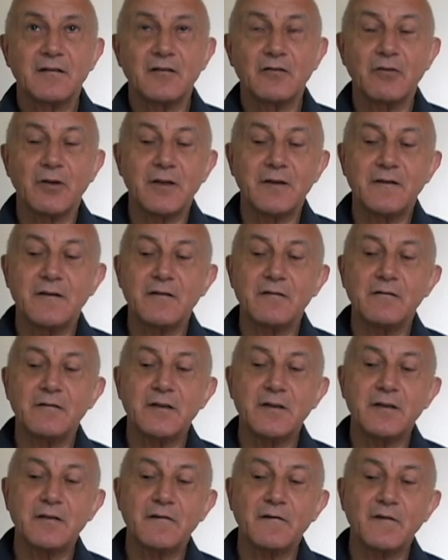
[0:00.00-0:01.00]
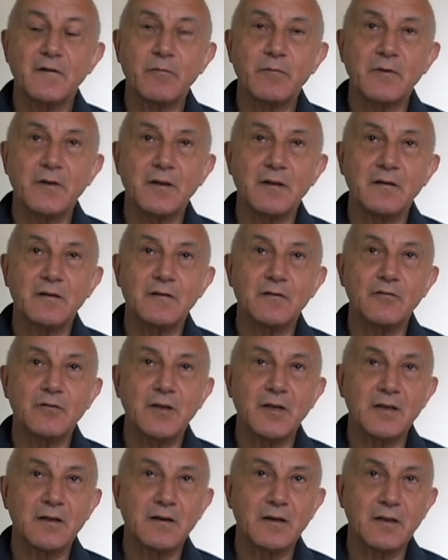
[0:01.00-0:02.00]
Ideally it's something that you
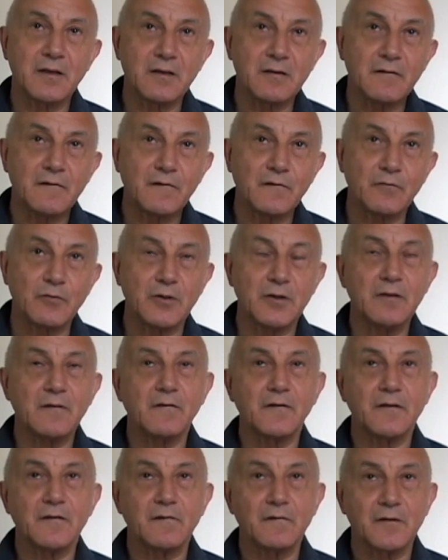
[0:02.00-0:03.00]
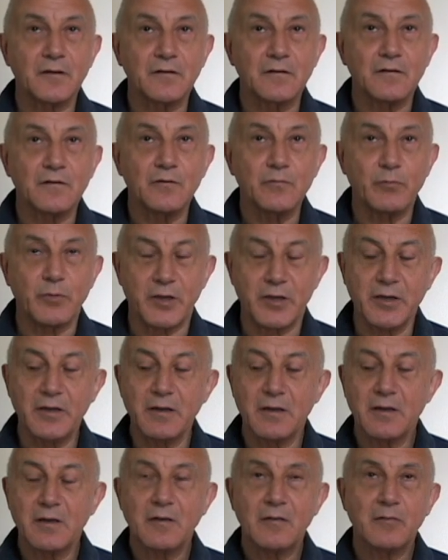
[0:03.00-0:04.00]
can kind of squeeze, that's not too
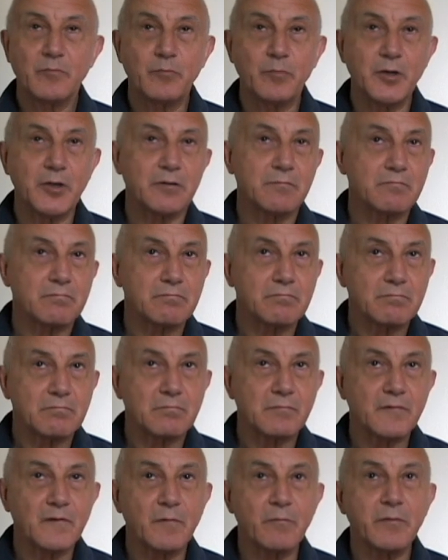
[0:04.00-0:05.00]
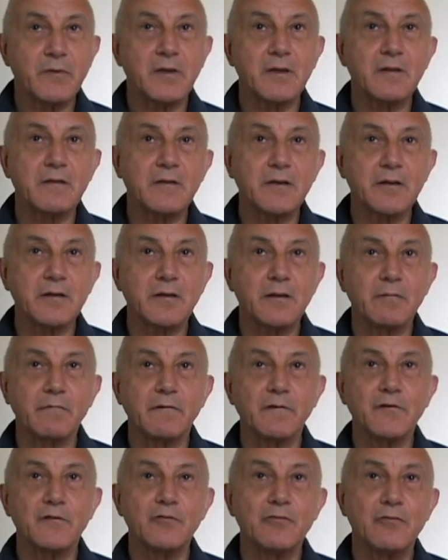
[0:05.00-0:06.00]
big, but something that
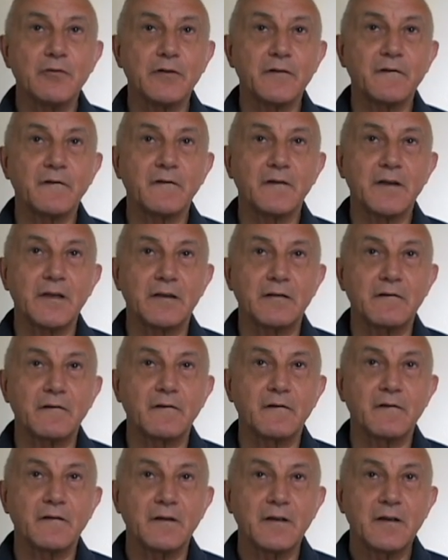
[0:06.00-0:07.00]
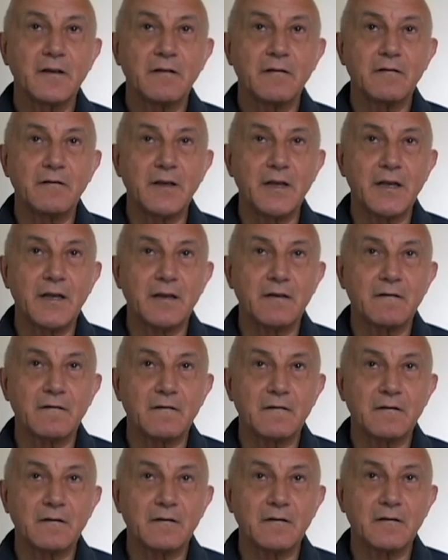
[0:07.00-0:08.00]
gives you a sense
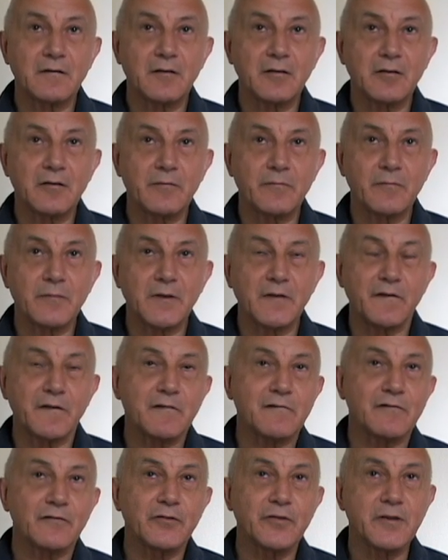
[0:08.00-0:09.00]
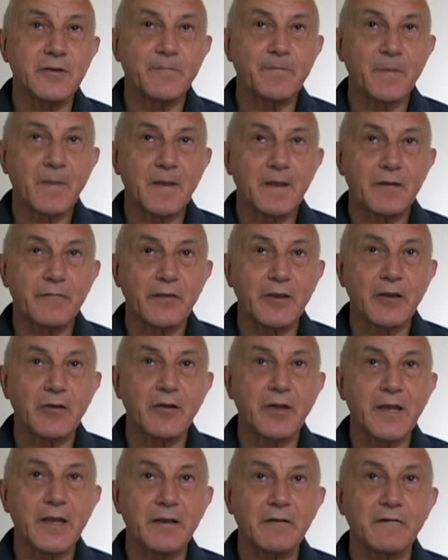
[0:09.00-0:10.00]
that essentially having
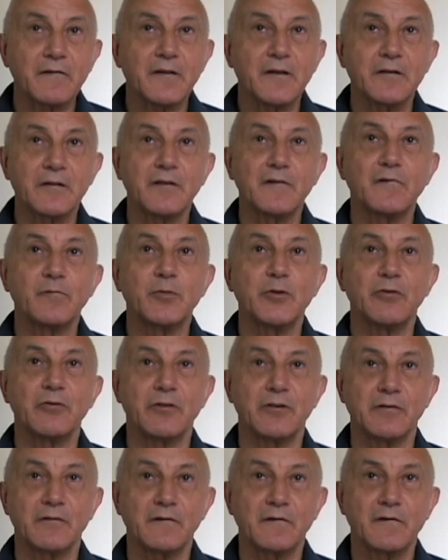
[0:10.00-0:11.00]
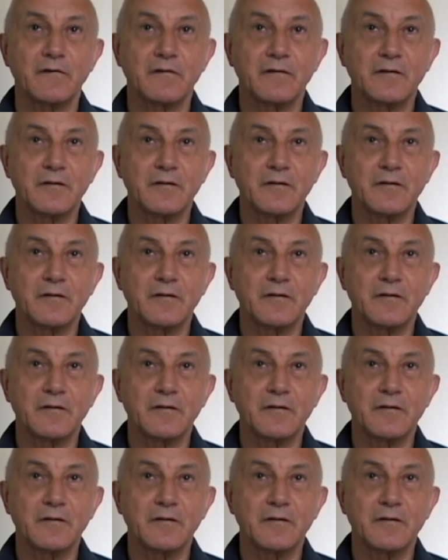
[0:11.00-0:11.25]
a hands-on experience.